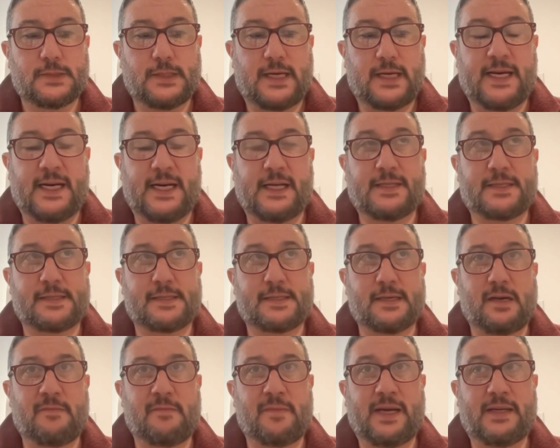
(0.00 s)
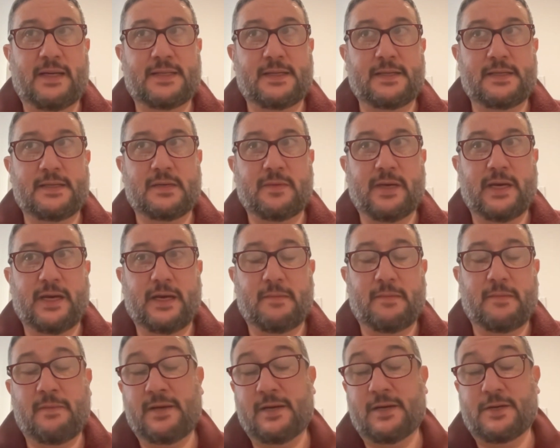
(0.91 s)
And it's amazing to me, and
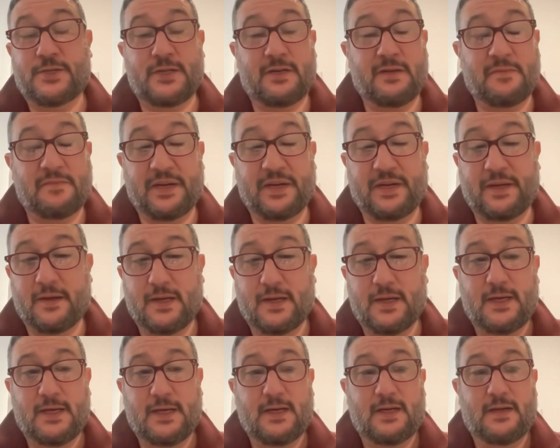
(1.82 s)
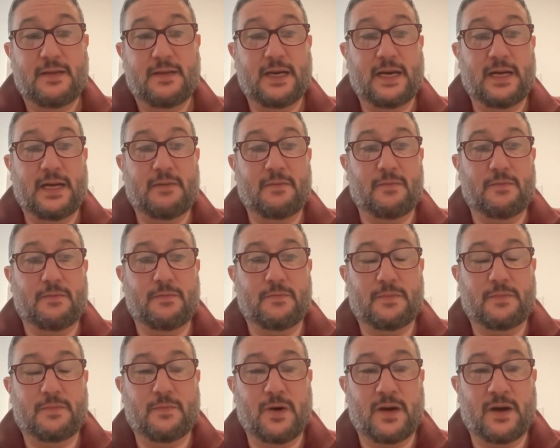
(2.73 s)
maybe it shouldn't be, that
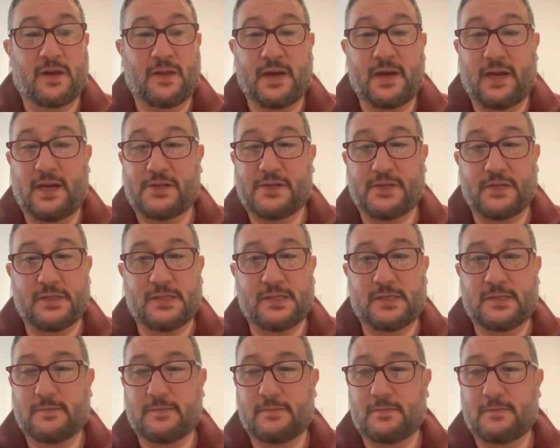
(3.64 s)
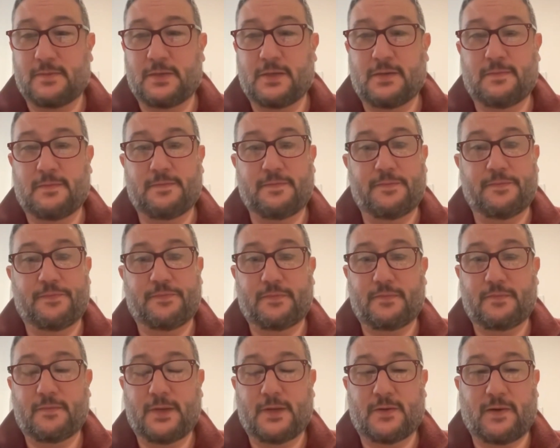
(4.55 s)
one of the nation's
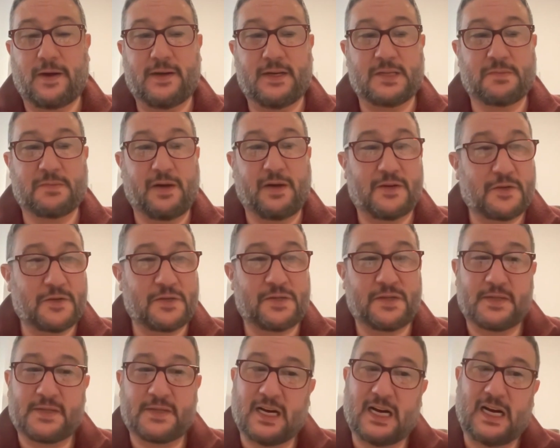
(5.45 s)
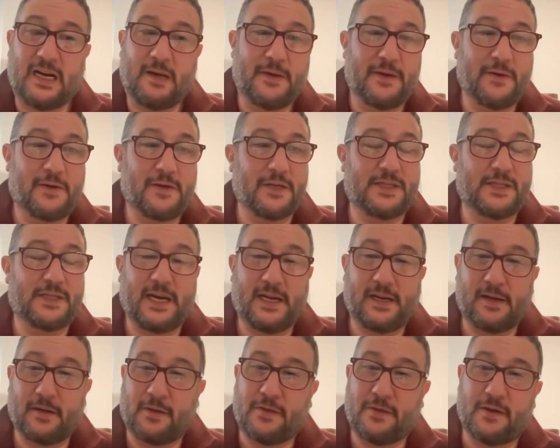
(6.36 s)
greatest preachers at the time, who could
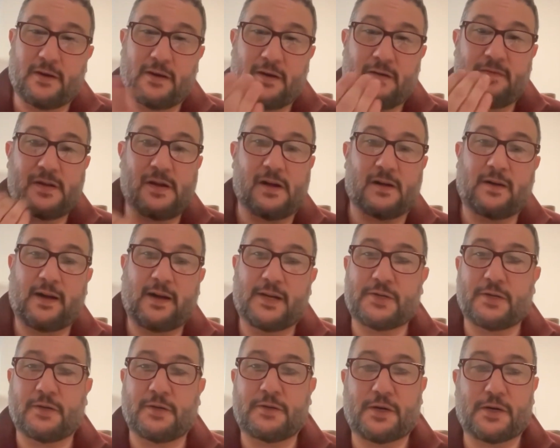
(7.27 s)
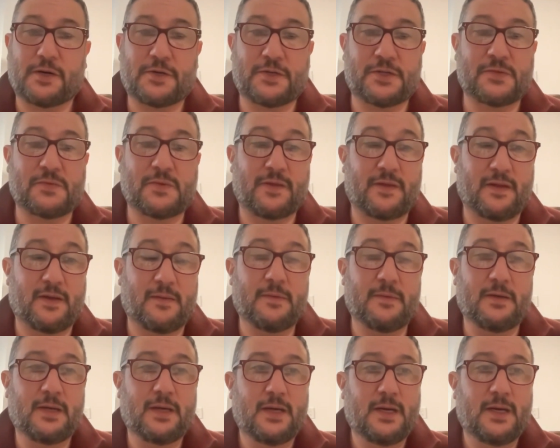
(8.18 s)
take a third of congregational churches with
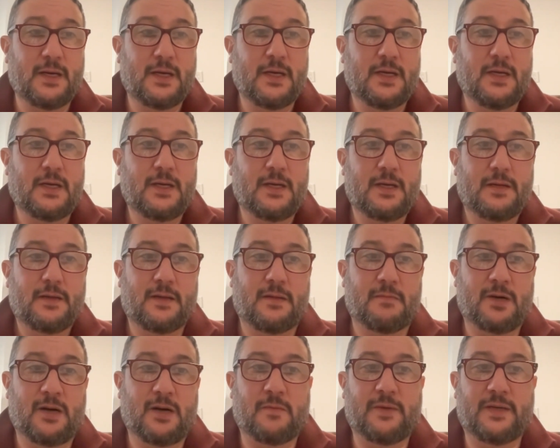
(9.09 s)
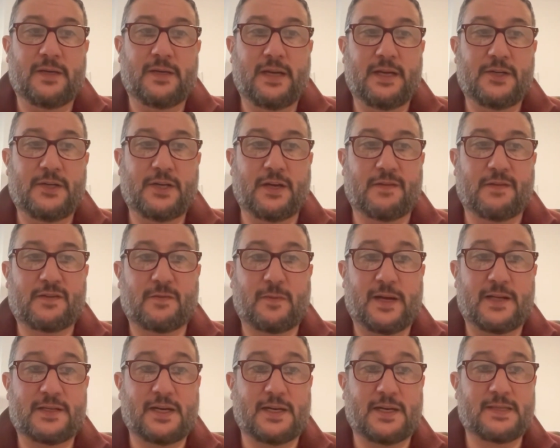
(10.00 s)
him, the moment he shifts from
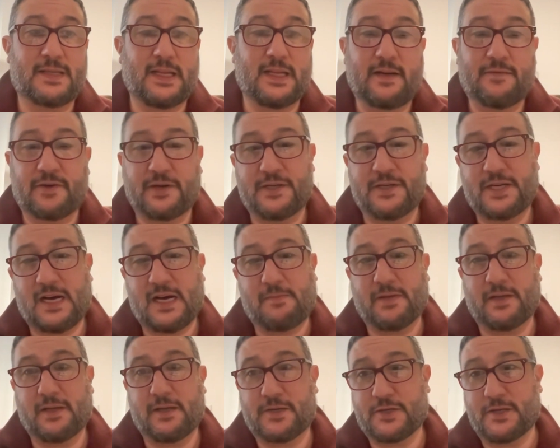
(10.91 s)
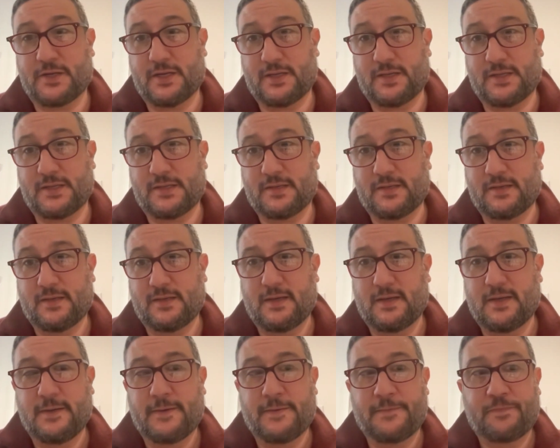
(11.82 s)
anti-slavery to abolitionist,
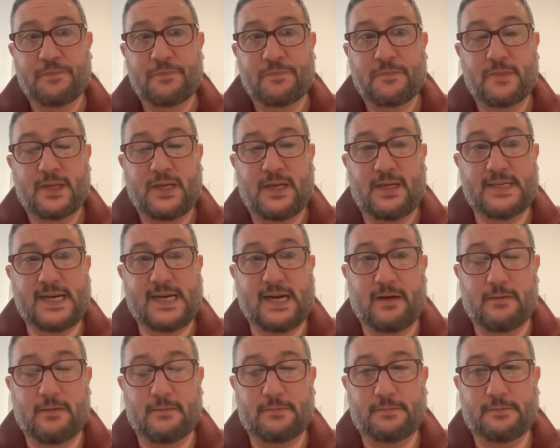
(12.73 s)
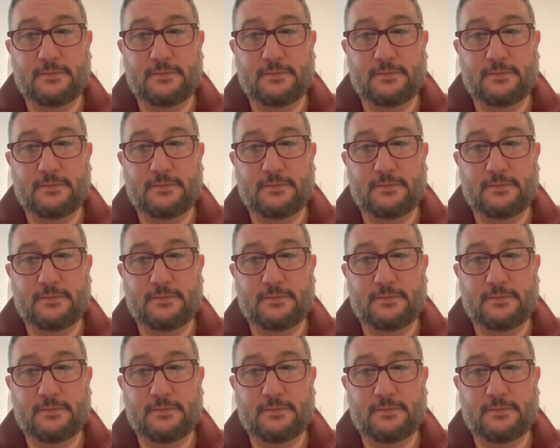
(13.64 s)
he's out.